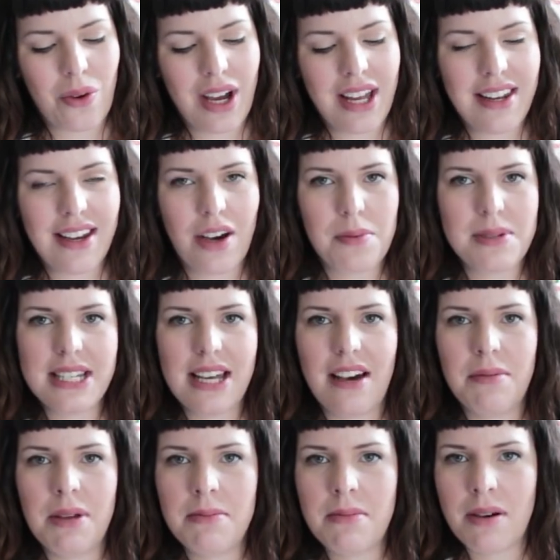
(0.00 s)
it helps to
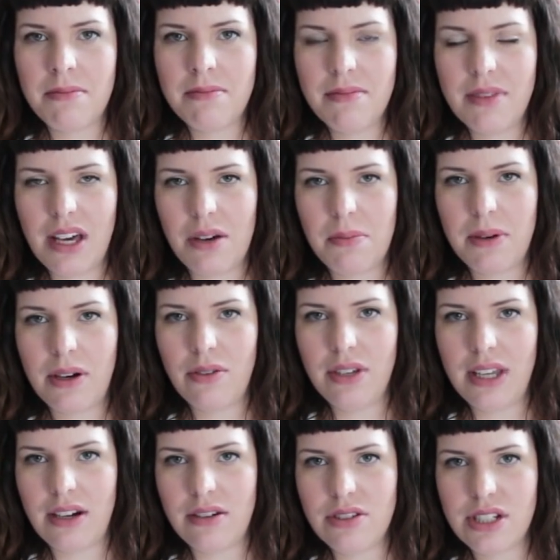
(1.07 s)
have my mom help out
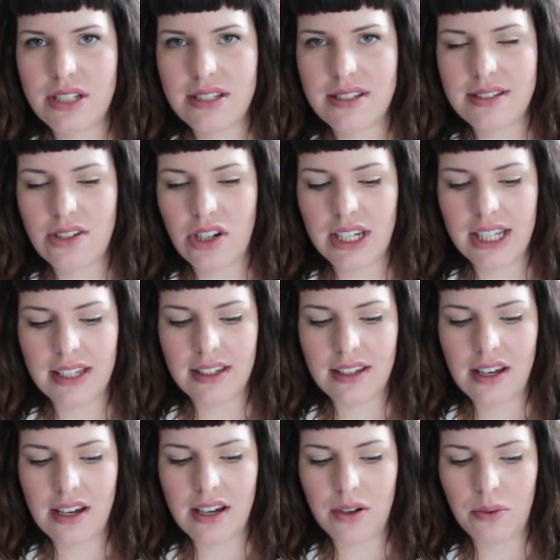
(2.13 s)
now, just starting